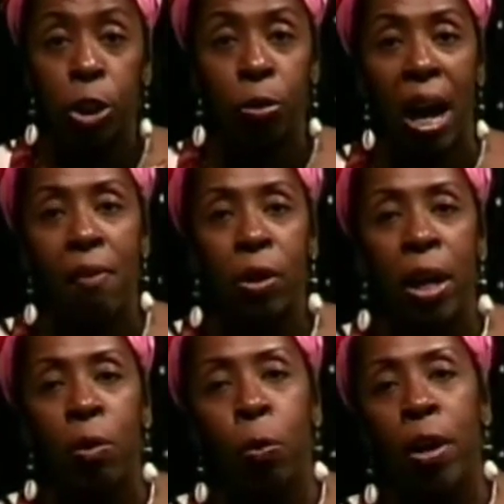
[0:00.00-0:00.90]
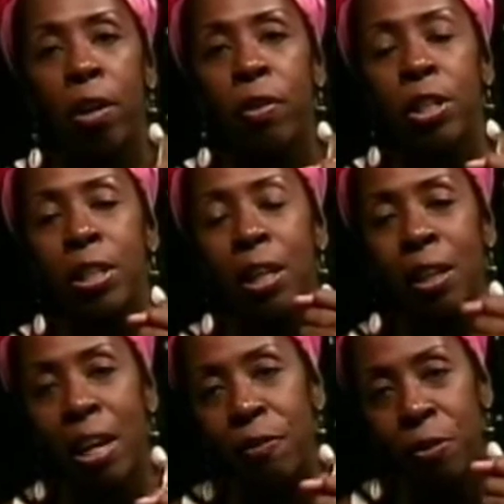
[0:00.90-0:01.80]
travel and wherever it is
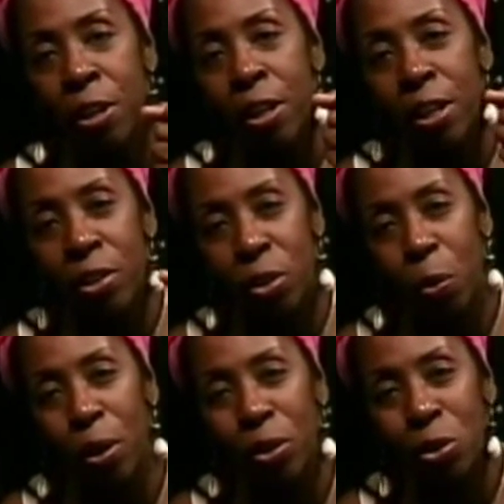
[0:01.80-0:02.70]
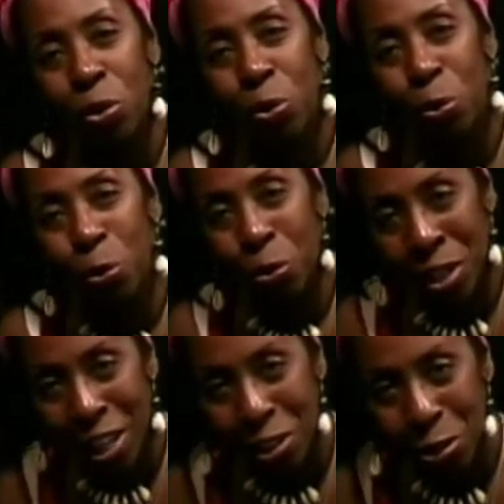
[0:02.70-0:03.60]
that life is going to
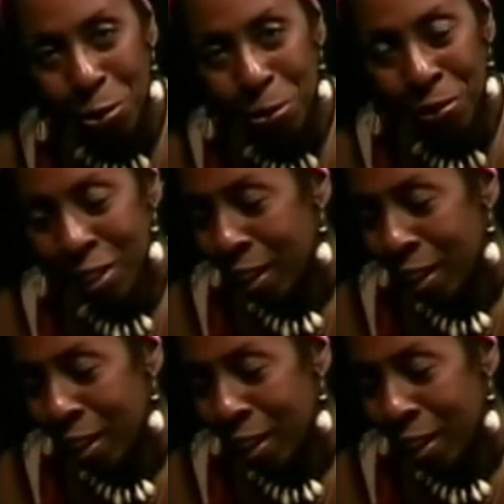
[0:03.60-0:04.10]
take you.